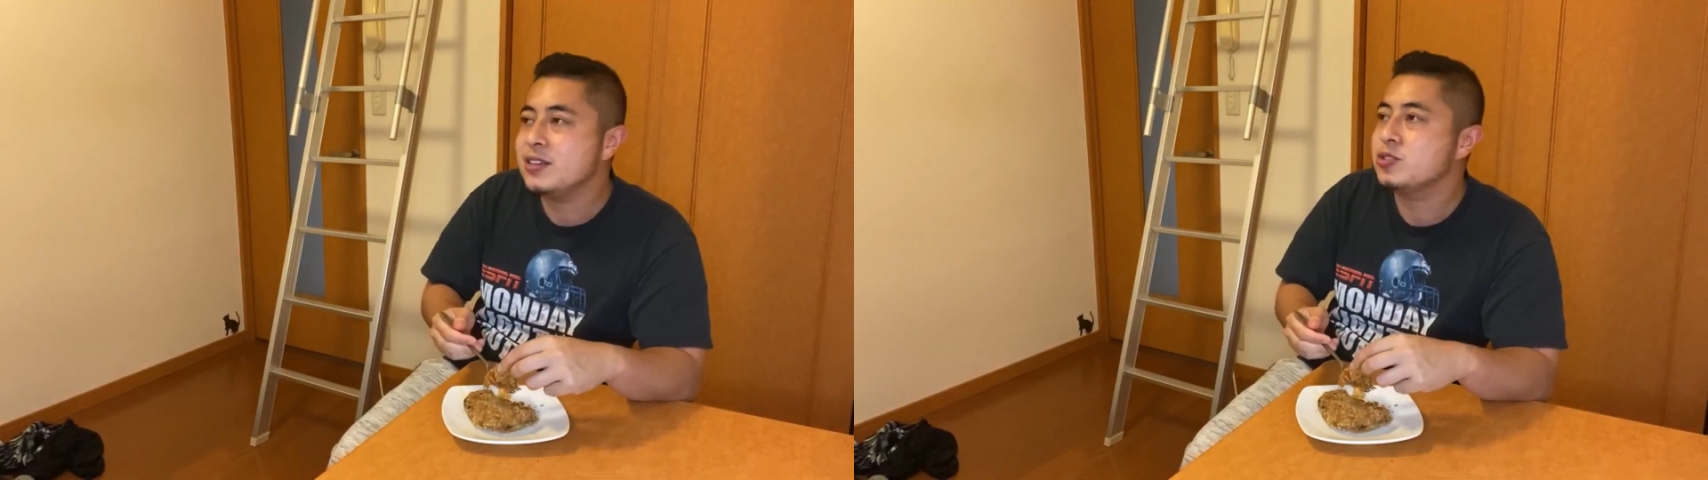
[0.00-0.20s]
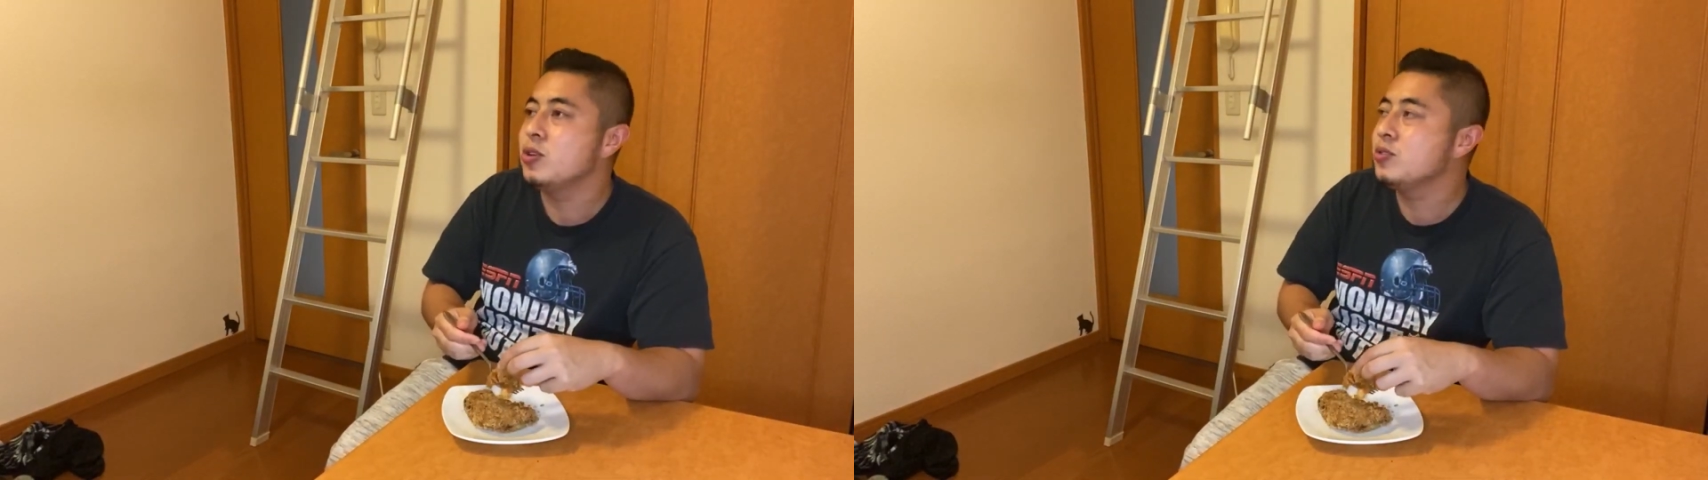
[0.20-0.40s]

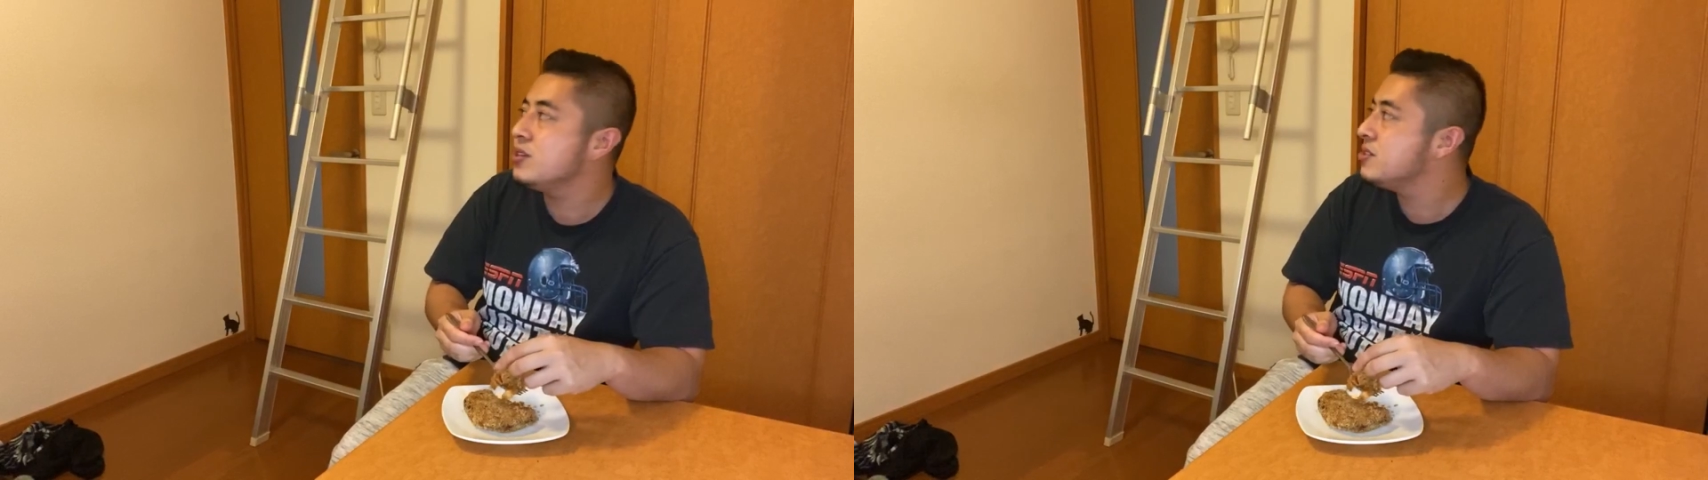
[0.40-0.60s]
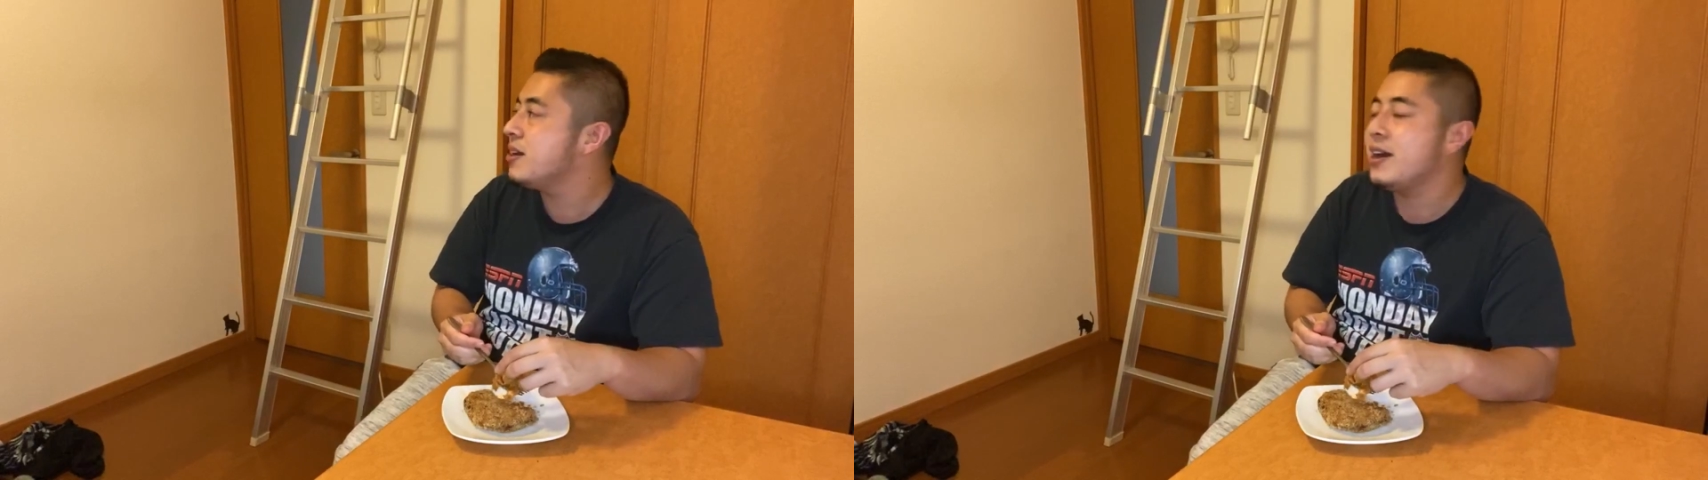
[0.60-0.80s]
sold
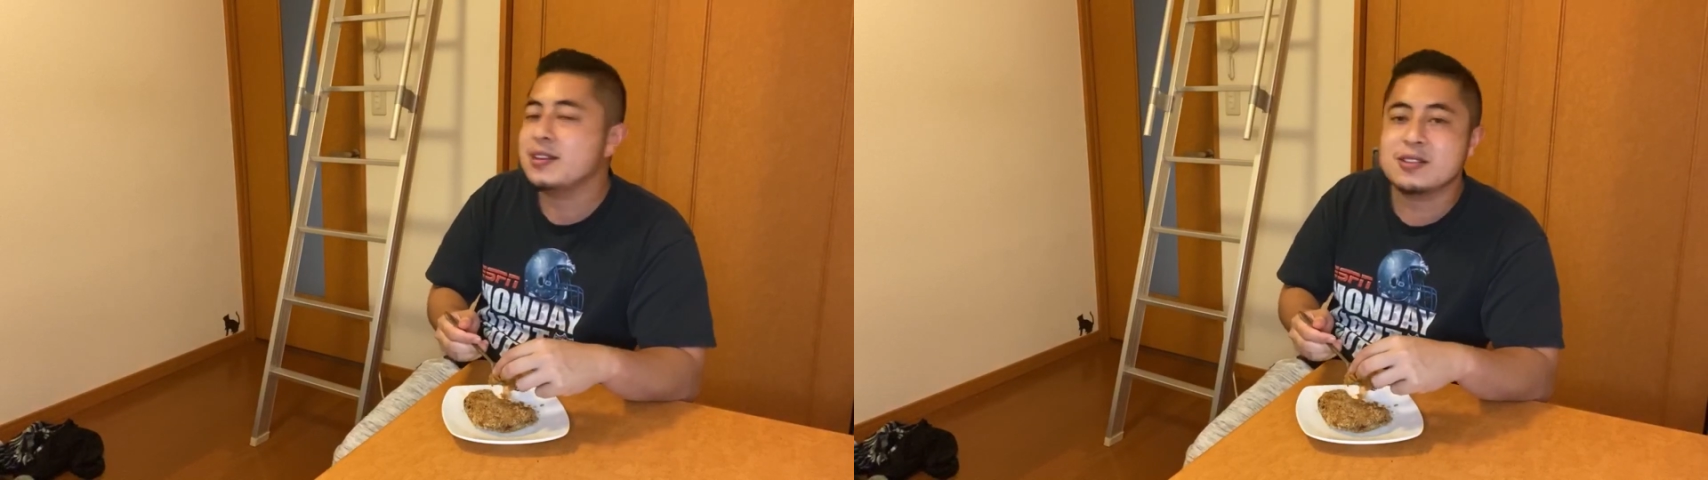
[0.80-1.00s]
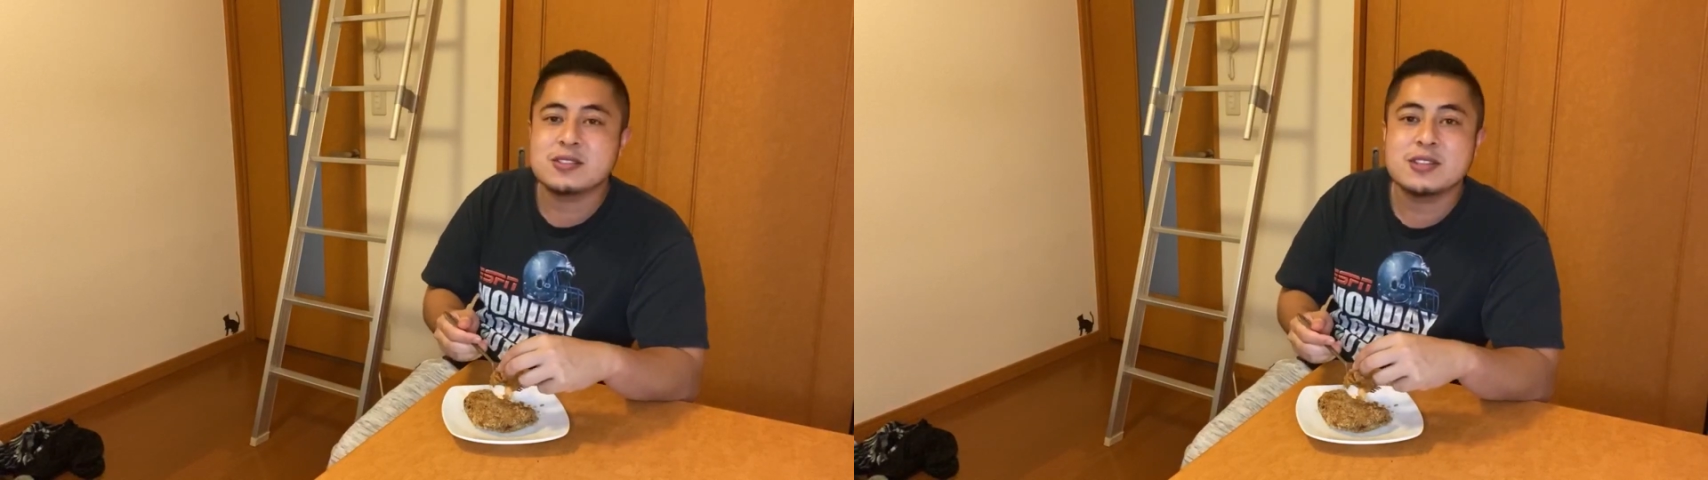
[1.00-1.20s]
this
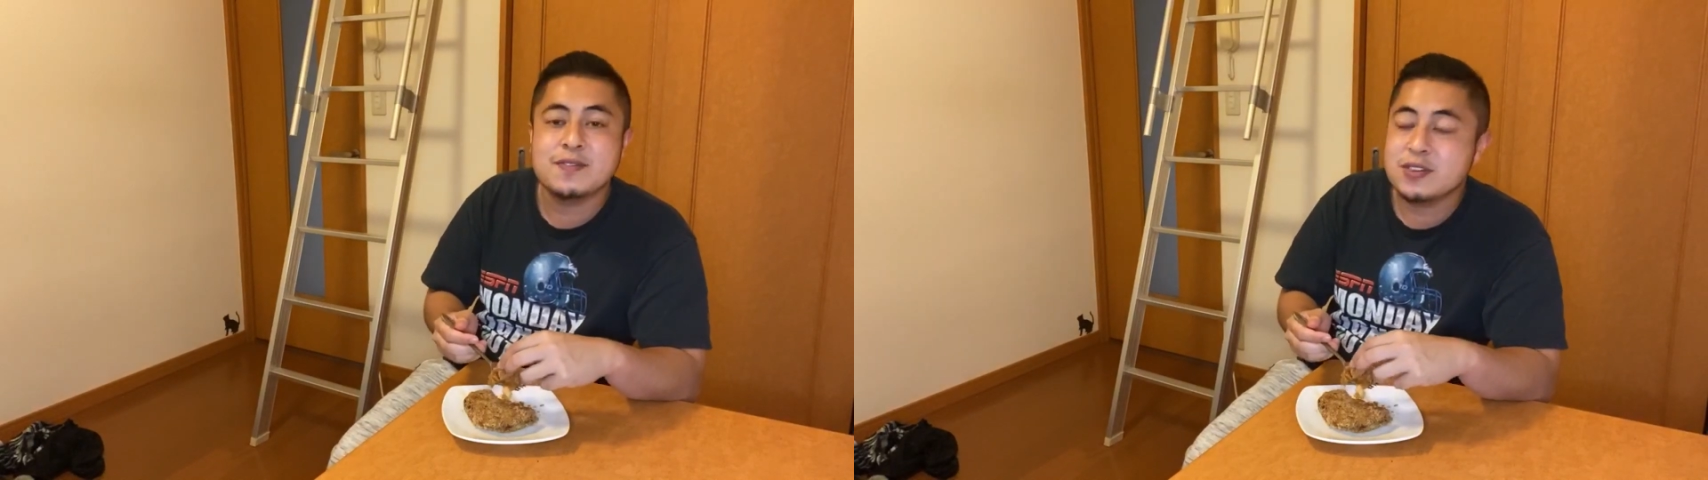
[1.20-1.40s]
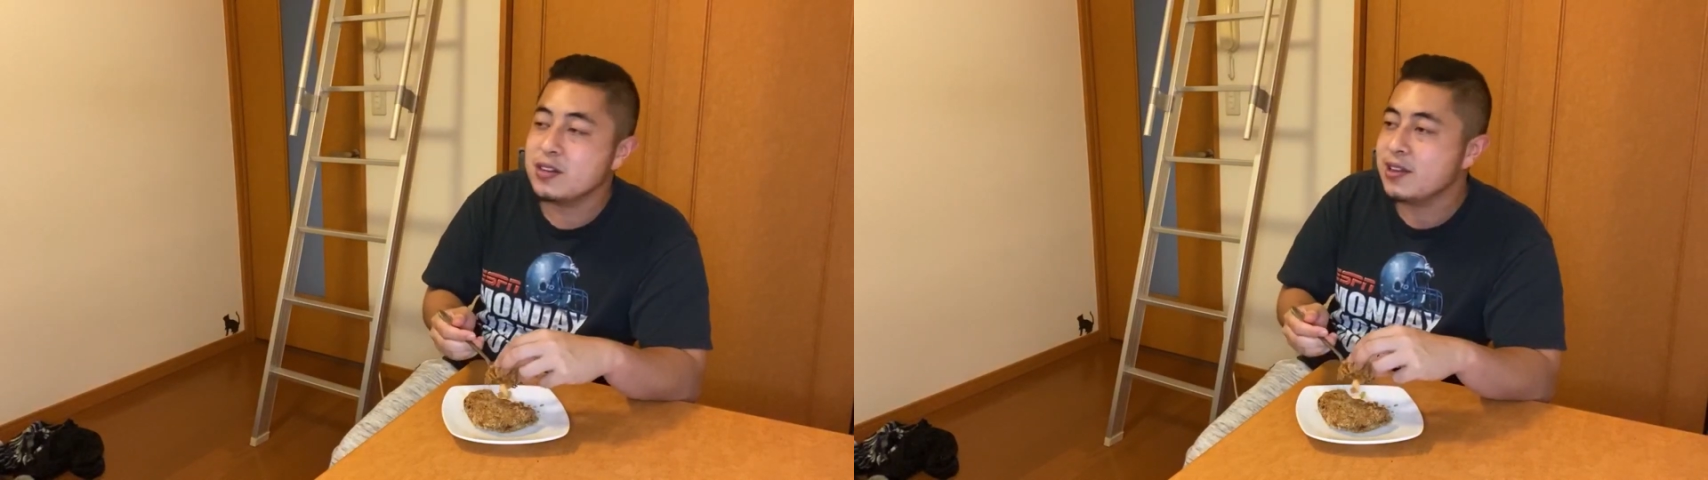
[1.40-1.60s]
at the
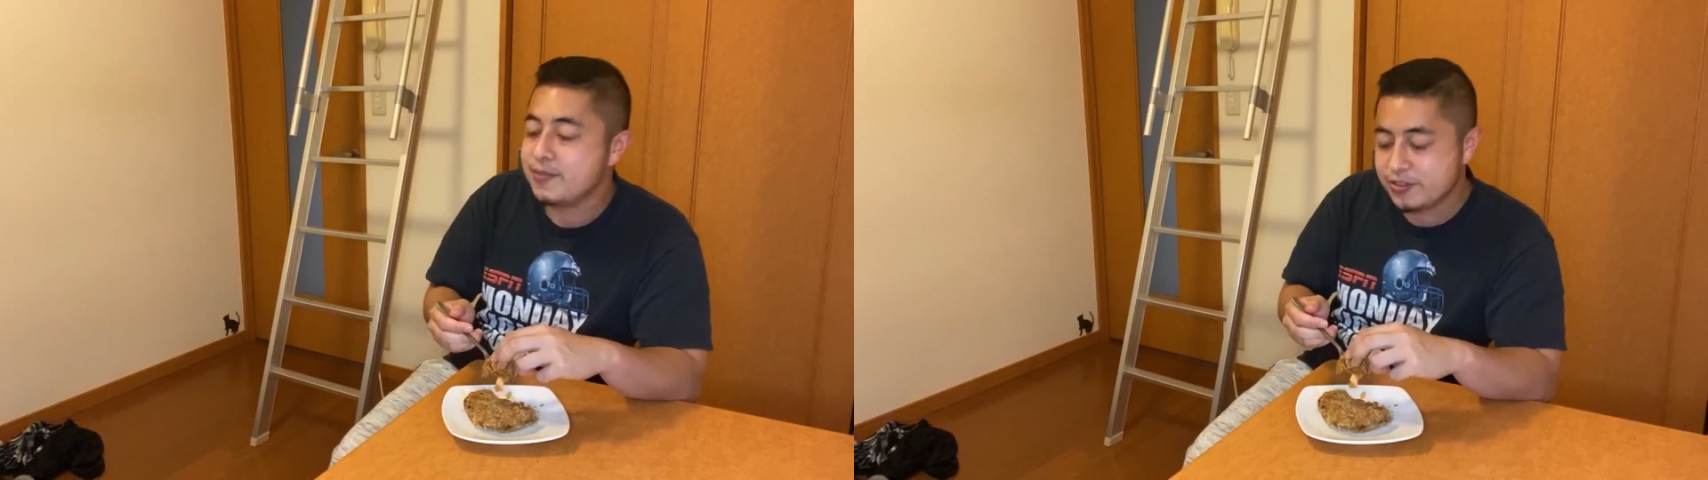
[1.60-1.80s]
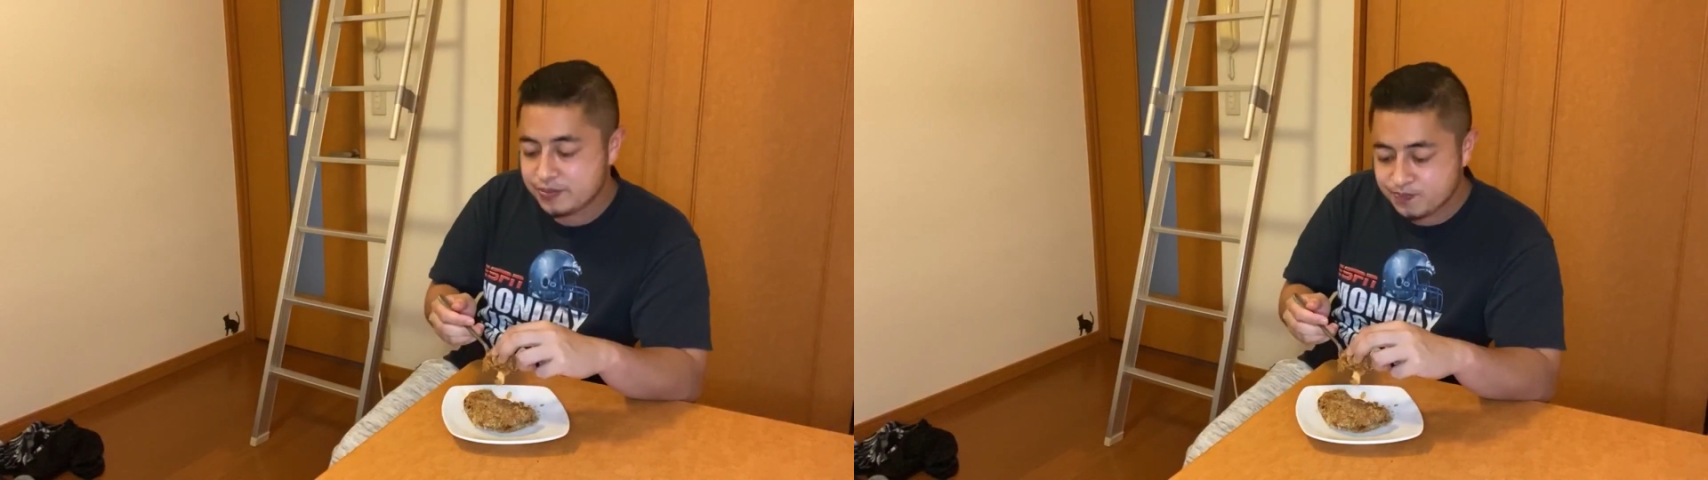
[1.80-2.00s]

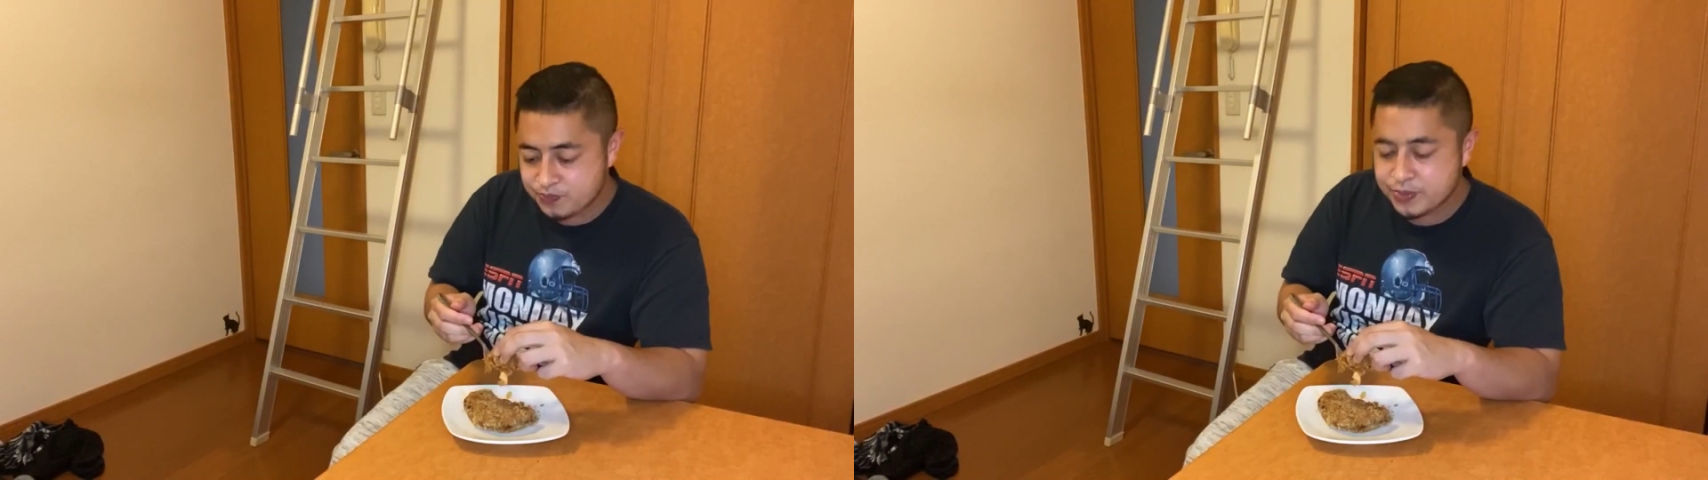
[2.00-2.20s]
7-Eleven,